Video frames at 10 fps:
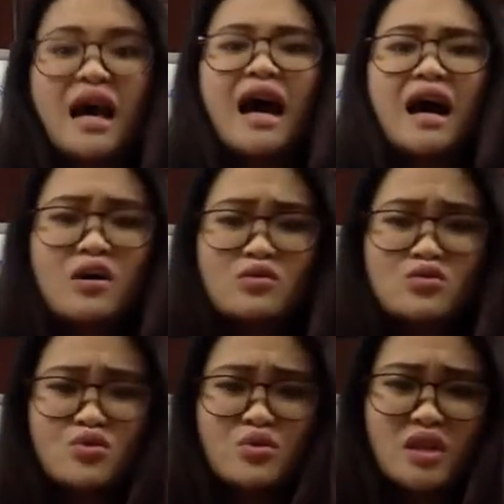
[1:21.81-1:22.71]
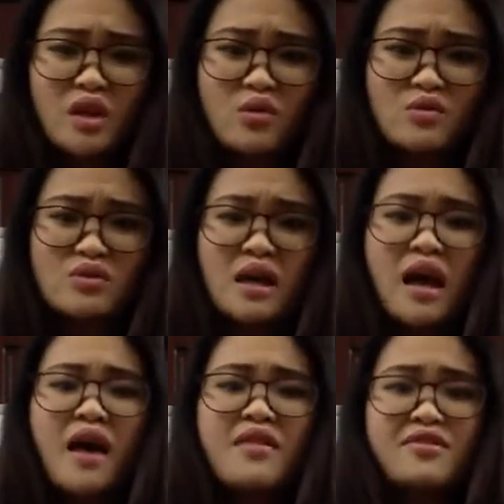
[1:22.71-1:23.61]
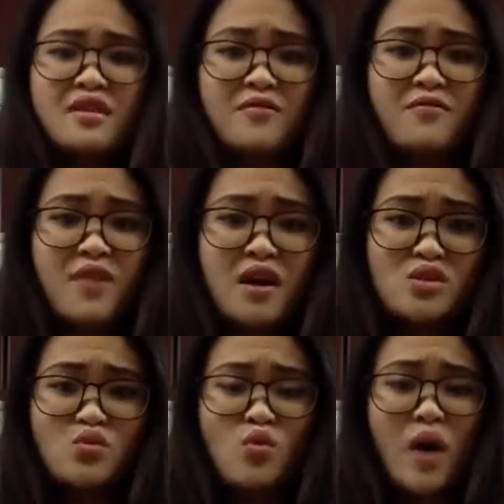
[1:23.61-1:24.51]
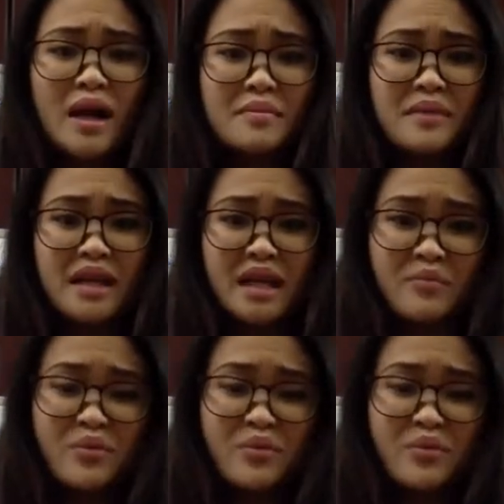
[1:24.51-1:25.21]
how to use the first 1 minute